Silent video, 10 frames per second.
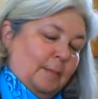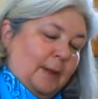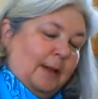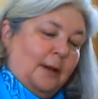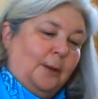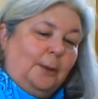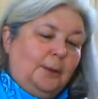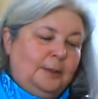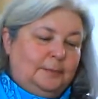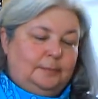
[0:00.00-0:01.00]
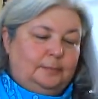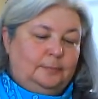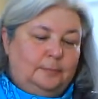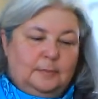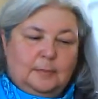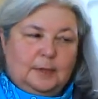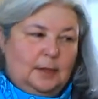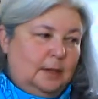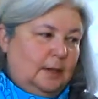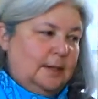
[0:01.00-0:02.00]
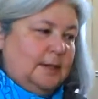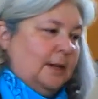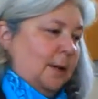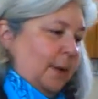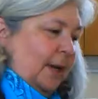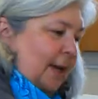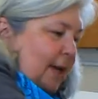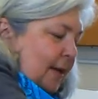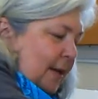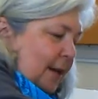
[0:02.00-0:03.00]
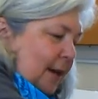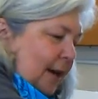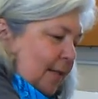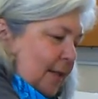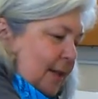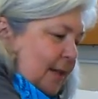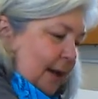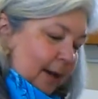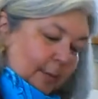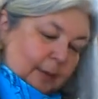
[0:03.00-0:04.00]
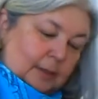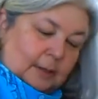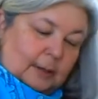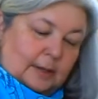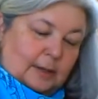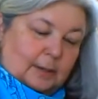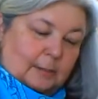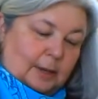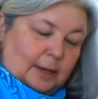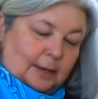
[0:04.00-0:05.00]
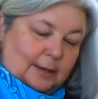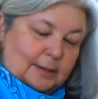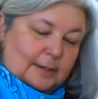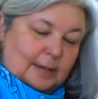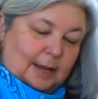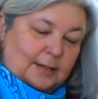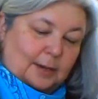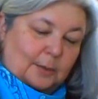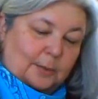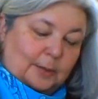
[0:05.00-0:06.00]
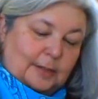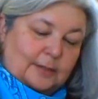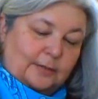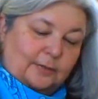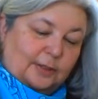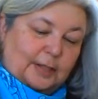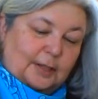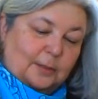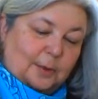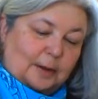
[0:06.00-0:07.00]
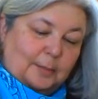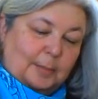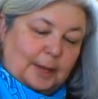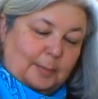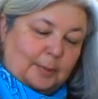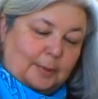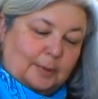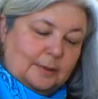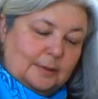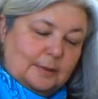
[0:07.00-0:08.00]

My goal is to go ahead and cover these up because I don't want to fling the wrong pepper.